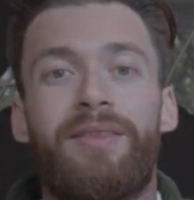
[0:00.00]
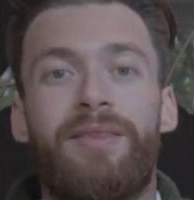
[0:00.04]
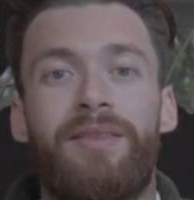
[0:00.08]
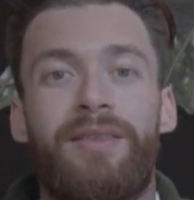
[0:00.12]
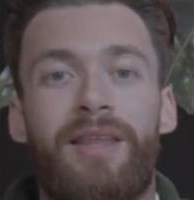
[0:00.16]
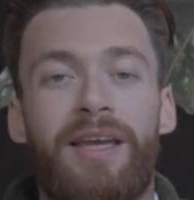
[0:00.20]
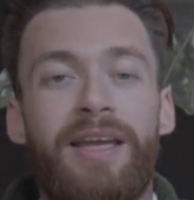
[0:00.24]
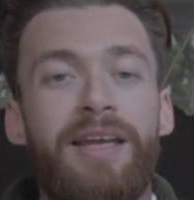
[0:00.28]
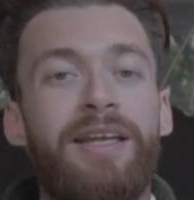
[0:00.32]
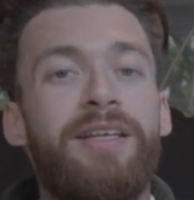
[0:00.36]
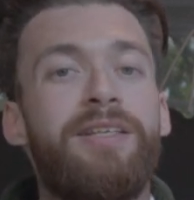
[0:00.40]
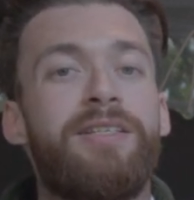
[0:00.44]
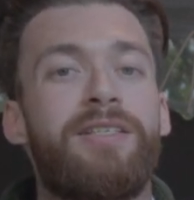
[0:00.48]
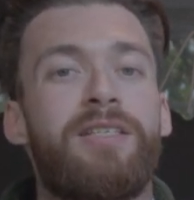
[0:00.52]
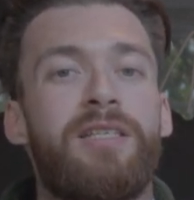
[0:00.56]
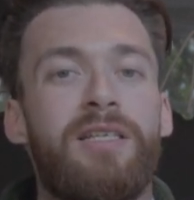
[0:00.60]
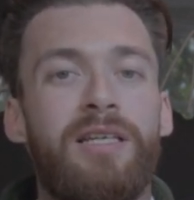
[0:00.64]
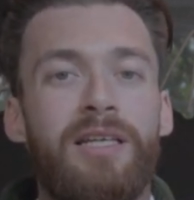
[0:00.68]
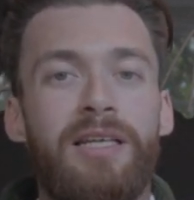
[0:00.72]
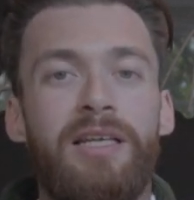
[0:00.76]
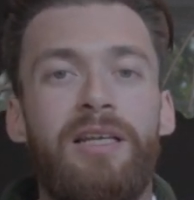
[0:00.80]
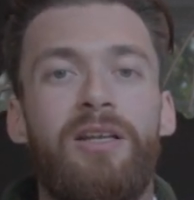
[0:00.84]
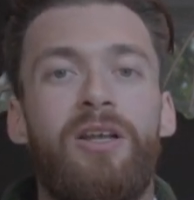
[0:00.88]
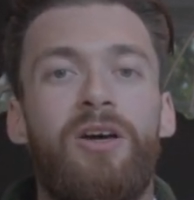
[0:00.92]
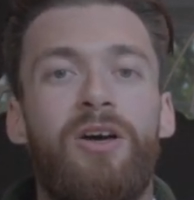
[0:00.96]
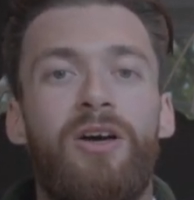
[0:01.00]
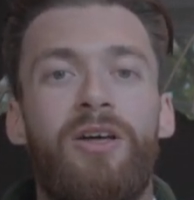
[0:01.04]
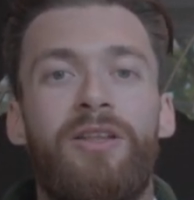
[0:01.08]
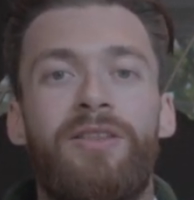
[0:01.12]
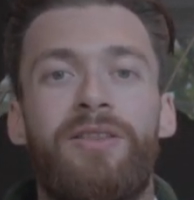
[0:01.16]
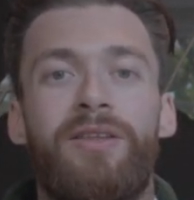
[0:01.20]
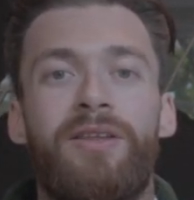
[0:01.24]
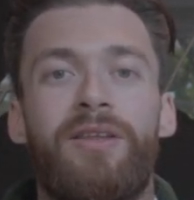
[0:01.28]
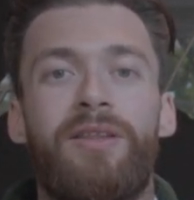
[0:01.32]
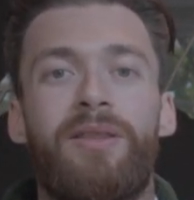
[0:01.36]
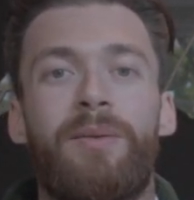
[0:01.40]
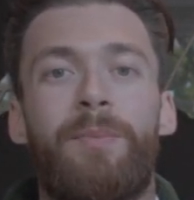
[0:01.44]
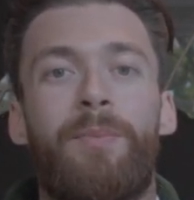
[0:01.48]
they instantly learn
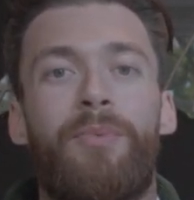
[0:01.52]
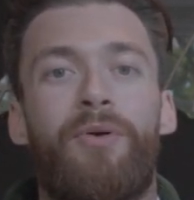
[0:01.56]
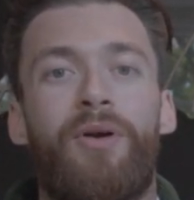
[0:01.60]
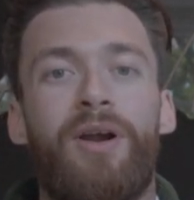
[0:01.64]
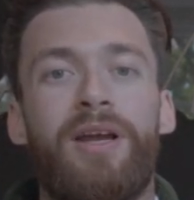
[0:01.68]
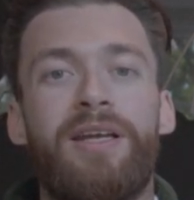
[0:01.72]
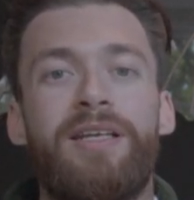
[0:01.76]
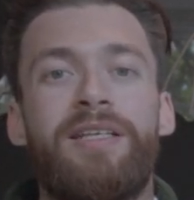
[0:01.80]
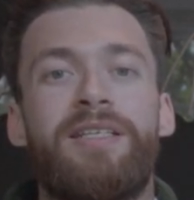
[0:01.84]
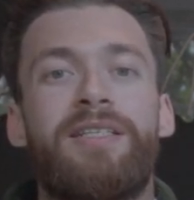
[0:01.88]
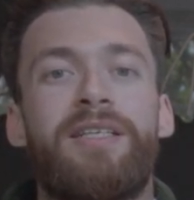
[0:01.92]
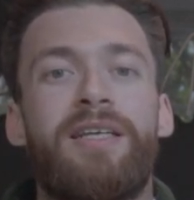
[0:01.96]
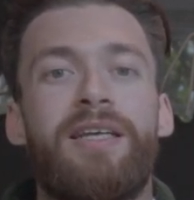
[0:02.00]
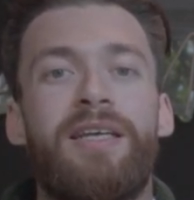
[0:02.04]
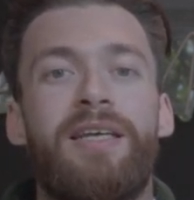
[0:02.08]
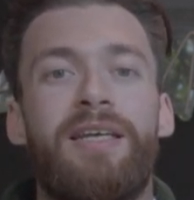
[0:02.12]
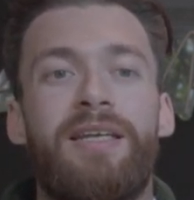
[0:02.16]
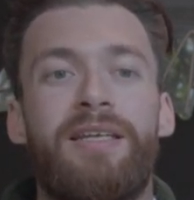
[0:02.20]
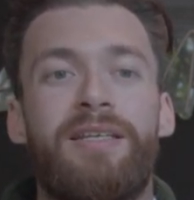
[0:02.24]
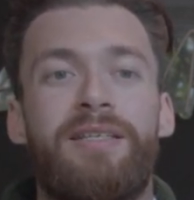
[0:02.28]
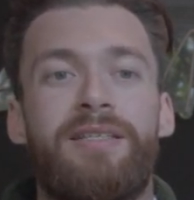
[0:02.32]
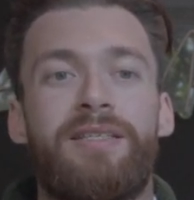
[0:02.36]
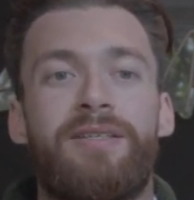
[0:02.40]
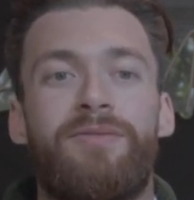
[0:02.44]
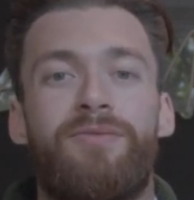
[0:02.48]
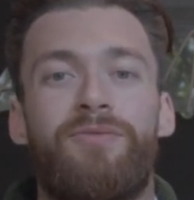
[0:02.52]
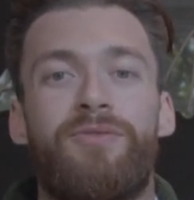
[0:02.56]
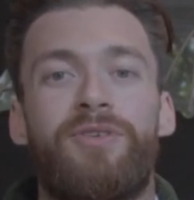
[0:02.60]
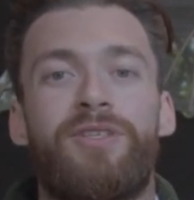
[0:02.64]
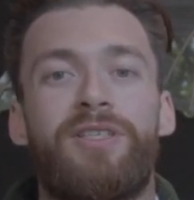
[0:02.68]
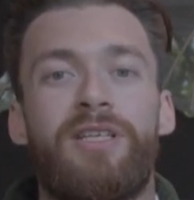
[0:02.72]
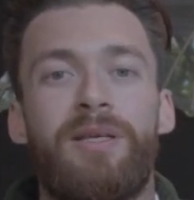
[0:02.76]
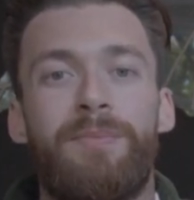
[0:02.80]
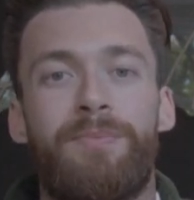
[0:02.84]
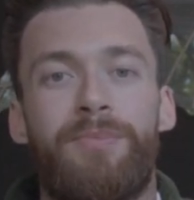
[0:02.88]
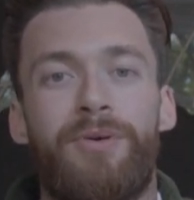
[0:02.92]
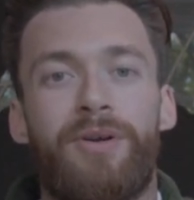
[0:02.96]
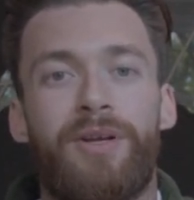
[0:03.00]
that the praise is
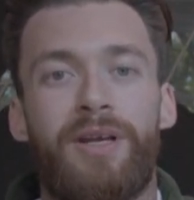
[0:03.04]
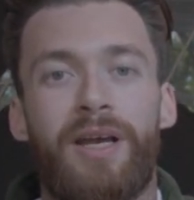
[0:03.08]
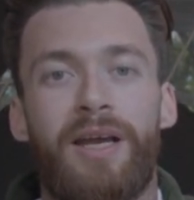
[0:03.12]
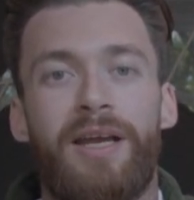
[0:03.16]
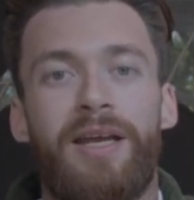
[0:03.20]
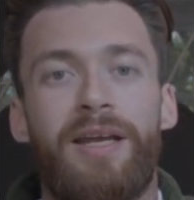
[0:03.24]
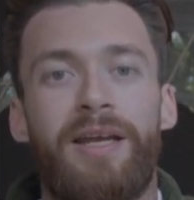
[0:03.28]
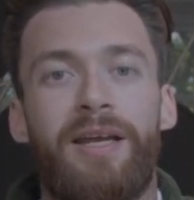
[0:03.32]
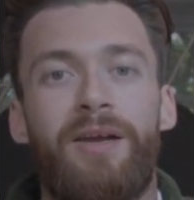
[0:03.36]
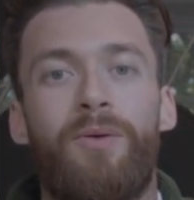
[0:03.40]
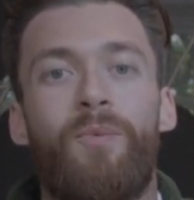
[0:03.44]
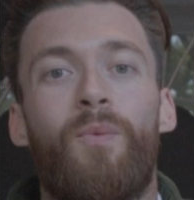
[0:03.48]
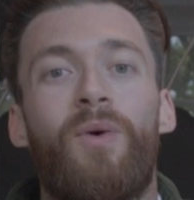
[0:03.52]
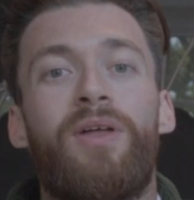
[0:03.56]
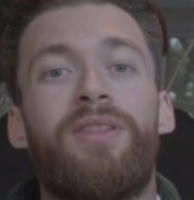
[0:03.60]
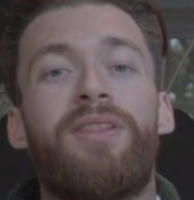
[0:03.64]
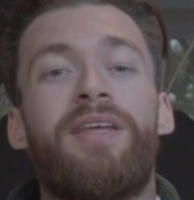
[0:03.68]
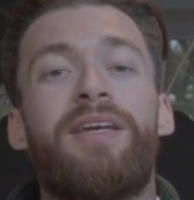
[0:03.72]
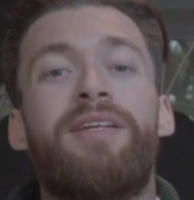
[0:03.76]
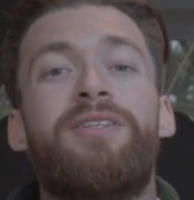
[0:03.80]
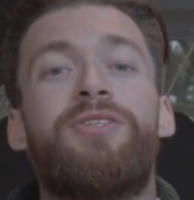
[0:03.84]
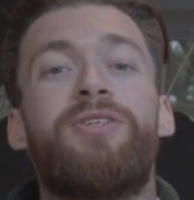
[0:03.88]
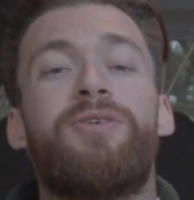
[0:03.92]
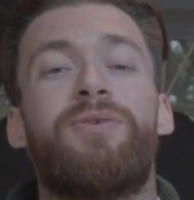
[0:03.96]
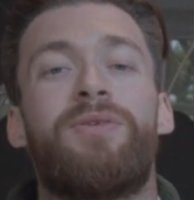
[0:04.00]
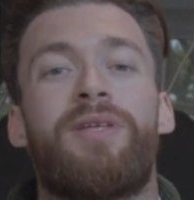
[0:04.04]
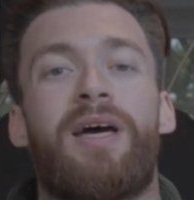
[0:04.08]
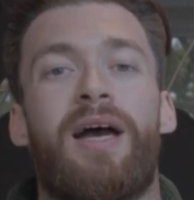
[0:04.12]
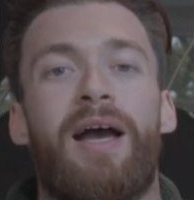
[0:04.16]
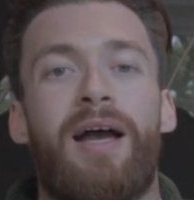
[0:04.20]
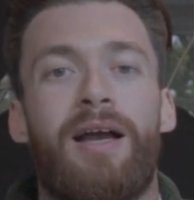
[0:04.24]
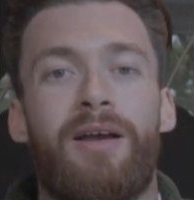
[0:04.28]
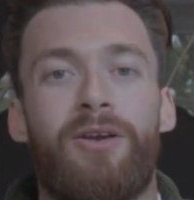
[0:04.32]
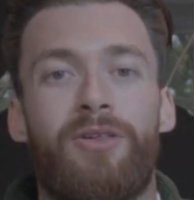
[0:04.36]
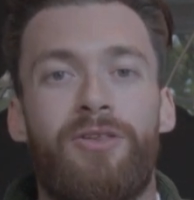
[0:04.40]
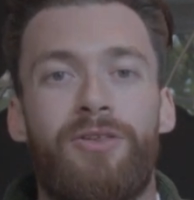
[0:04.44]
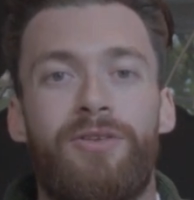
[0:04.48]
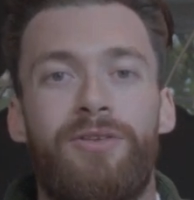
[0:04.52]
reciprocating when they do that
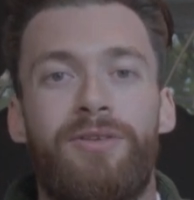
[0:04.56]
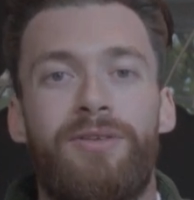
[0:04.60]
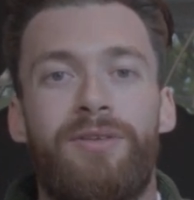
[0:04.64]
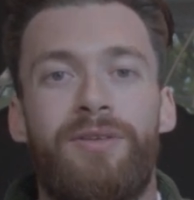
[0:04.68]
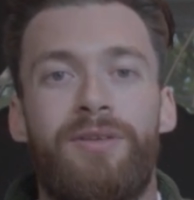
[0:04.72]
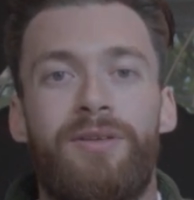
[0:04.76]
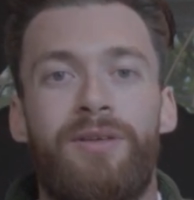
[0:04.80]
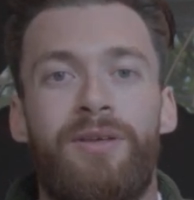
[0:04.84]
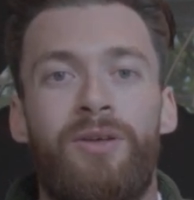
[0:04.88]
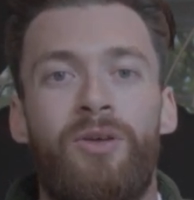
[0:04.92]
action.